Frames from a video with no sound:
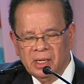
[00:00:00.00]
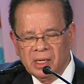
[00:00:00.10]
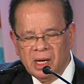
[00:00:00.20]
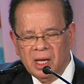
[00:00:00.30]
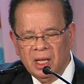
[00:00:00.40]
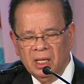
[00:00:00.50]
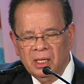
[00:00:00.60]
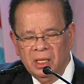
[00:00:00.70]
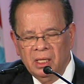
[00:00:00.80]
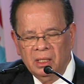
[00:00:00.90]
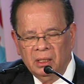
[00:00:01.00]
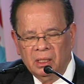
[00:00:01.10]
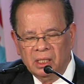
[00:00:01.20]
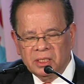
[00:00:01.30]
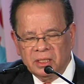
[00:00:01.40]
Carl
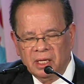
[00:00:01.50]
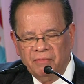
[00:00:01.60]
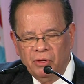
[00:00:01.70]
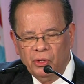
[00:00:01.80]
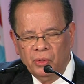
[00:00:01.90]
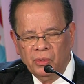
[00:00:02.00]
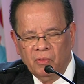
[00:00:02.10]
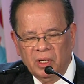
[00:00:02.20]
Gustav Jung,